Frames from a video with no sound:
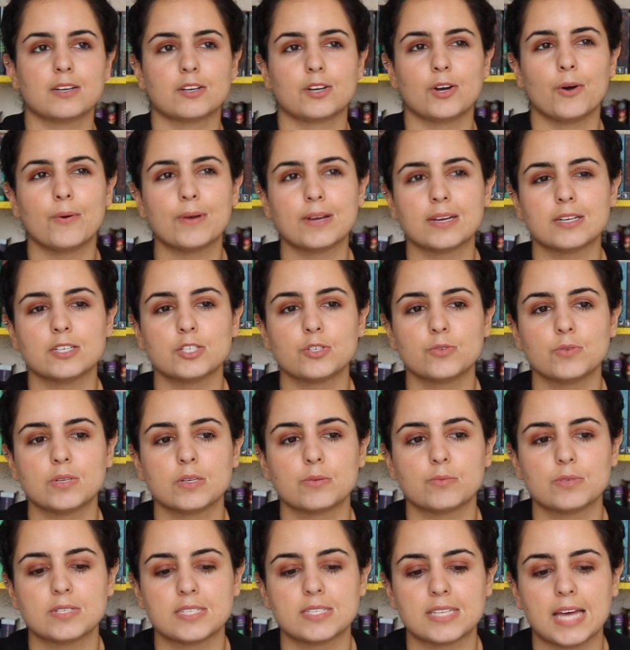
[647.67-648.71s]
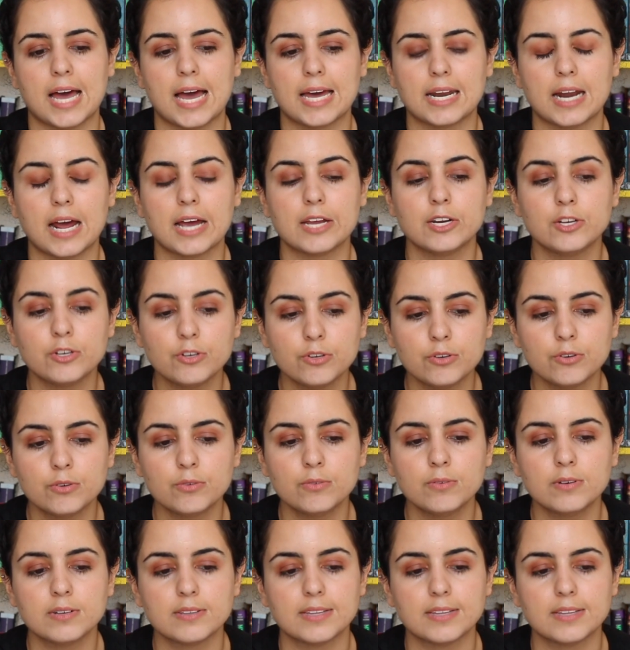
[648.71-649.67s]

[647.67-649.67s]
going into it was that I knew